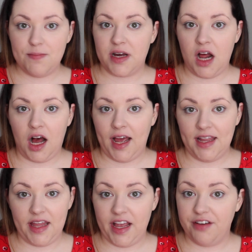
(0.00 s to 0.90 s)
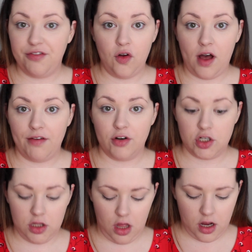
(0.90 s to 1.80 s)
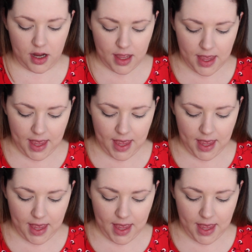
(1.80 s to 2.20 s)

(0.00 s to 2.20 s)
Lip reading: but I like a full coverage look.